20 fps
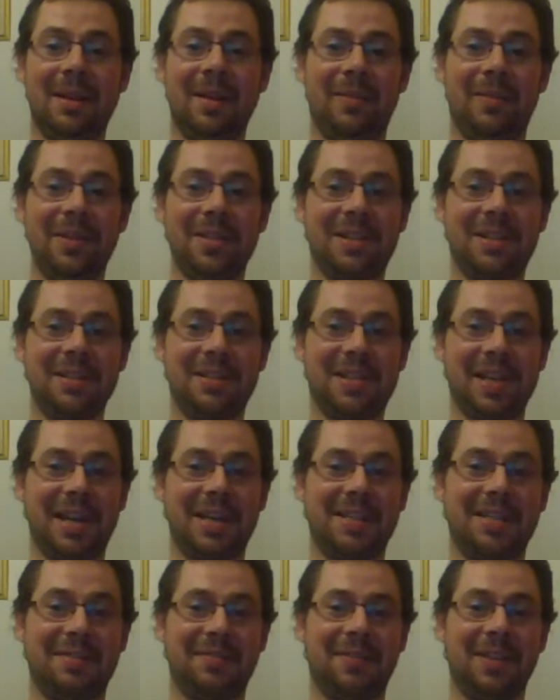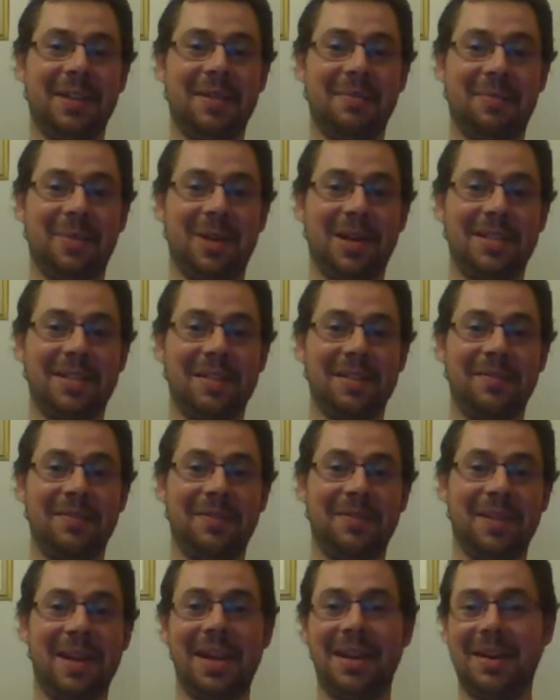if it's consecutively impressive,
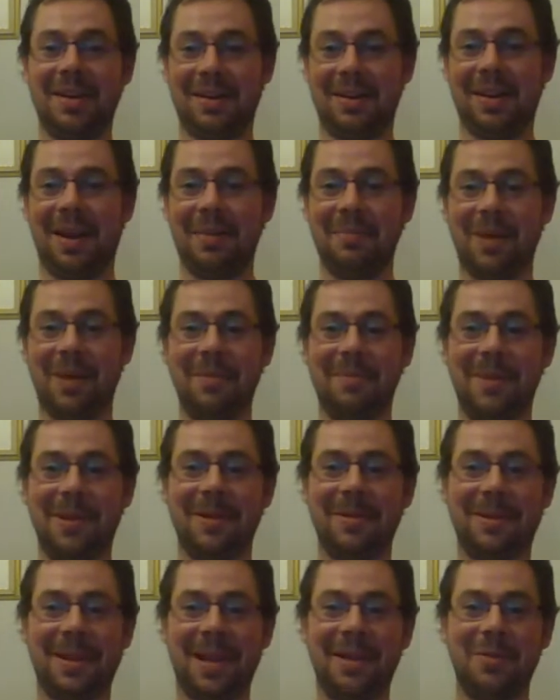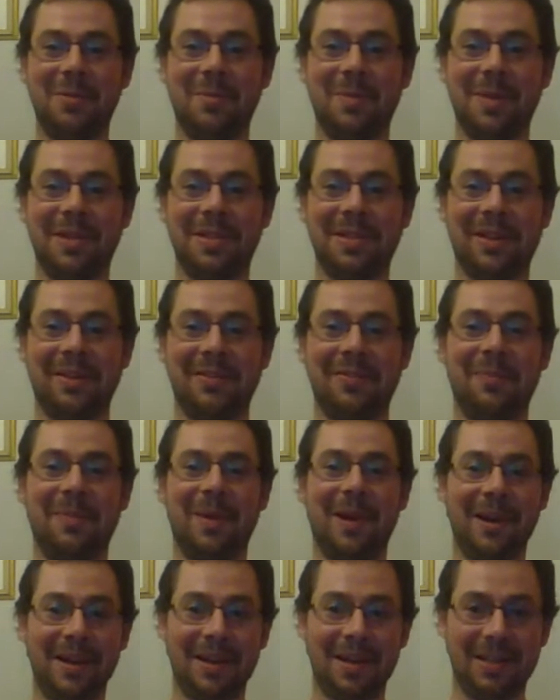then I might be okay with myself.
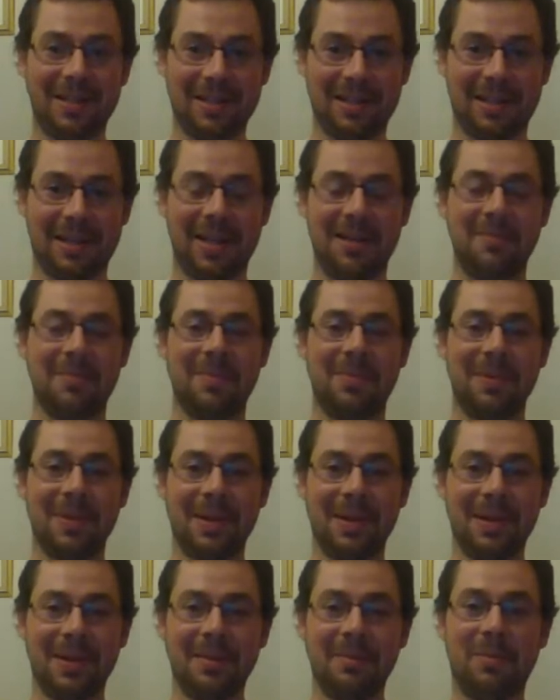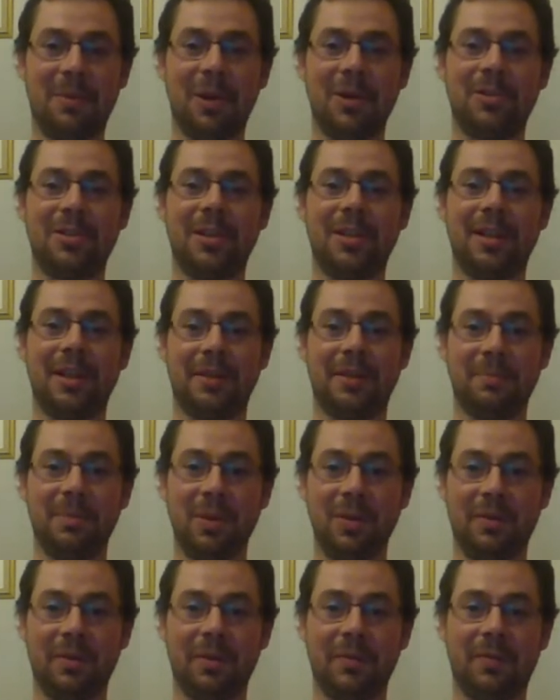But I need to keep pushing and
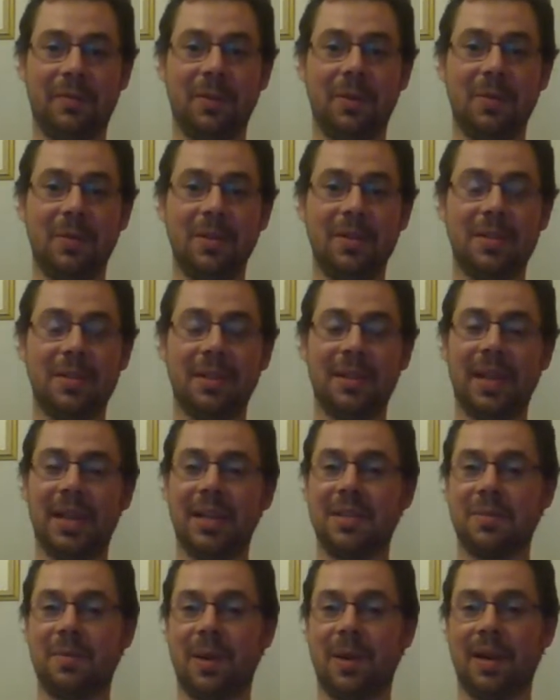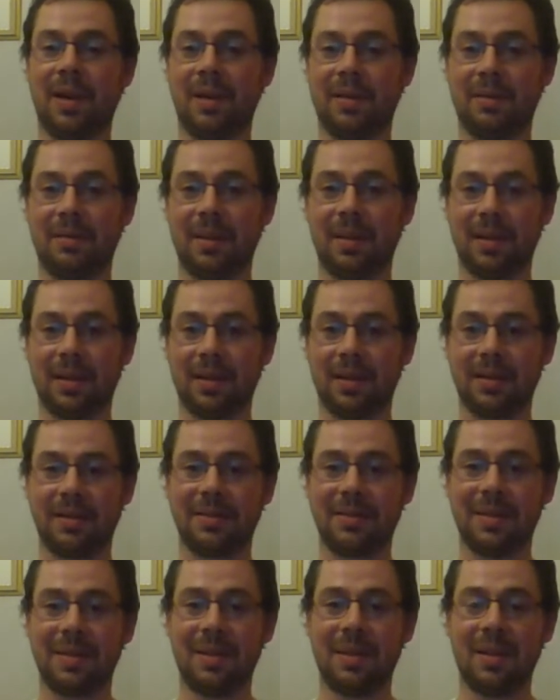moving forwards. And that's why I think
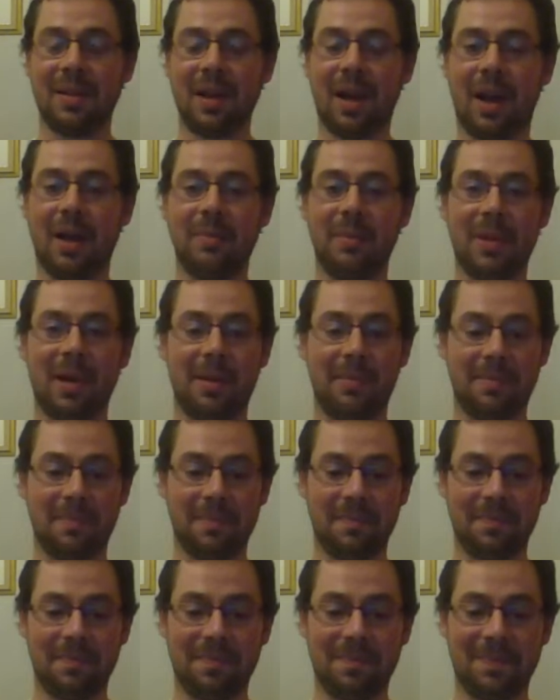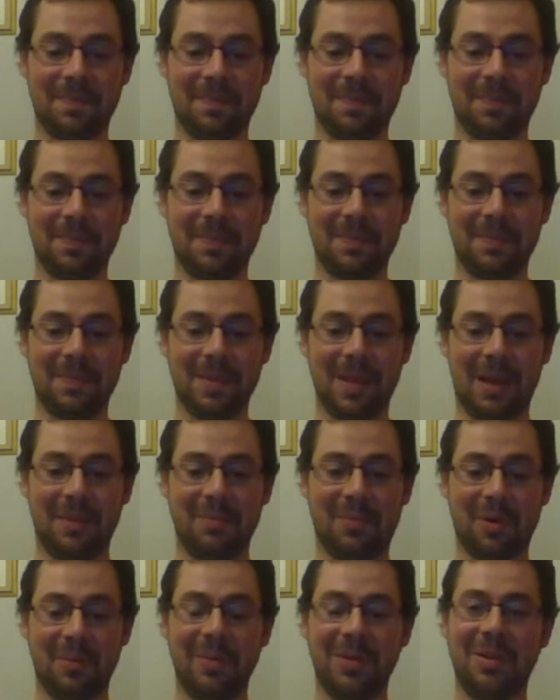I'm
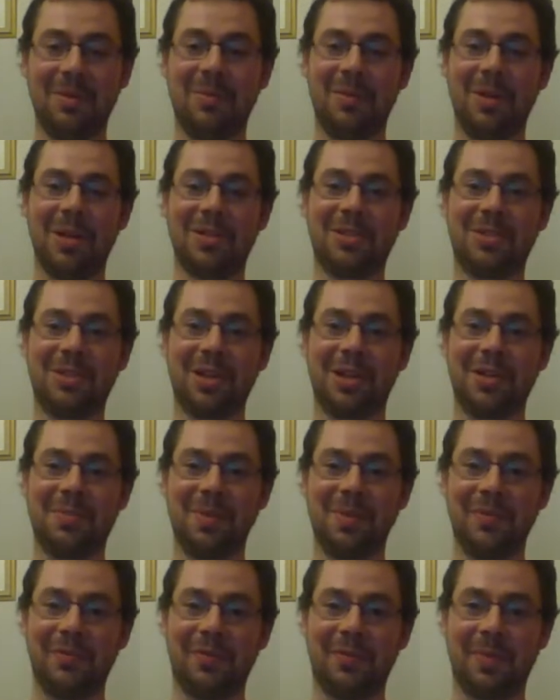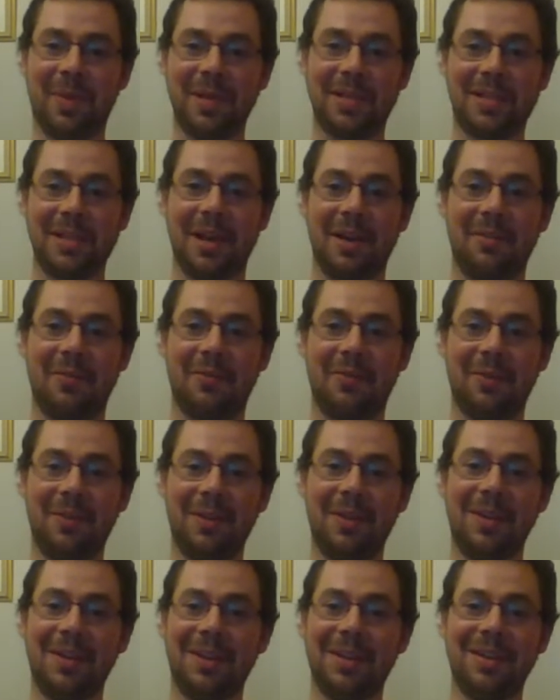probably the worst judgment for myself,
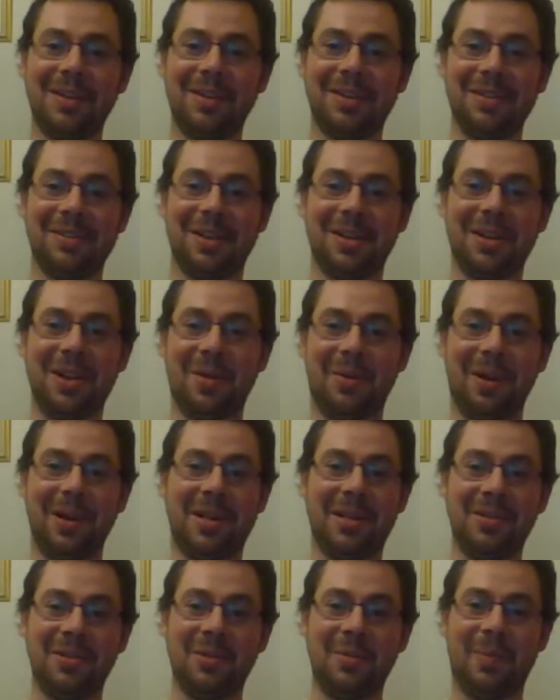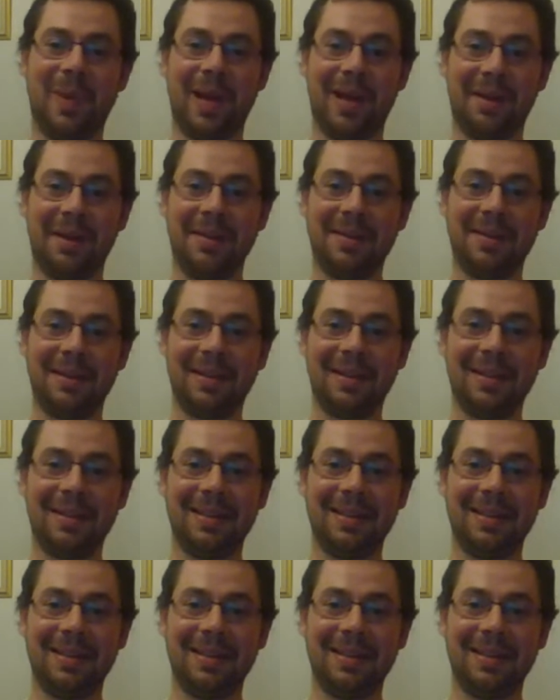because I know I can do better.